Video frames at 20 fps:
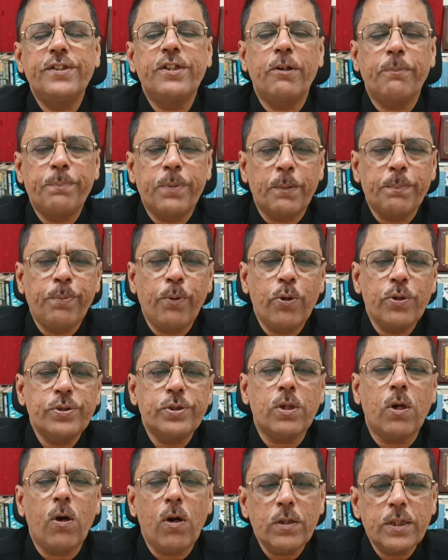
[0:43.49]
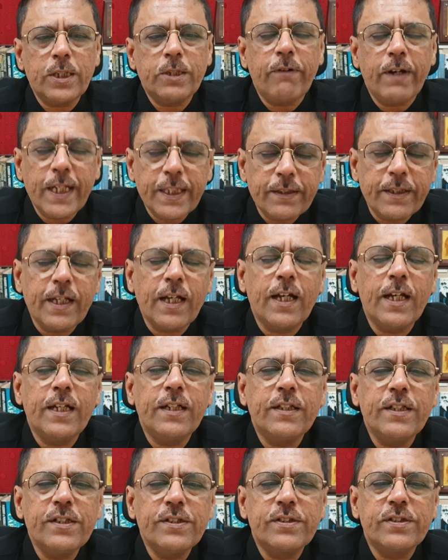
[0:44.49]
have proposed, all the 23
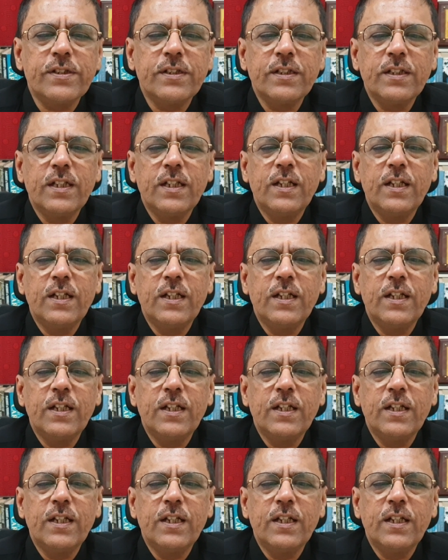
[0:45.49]
IITs,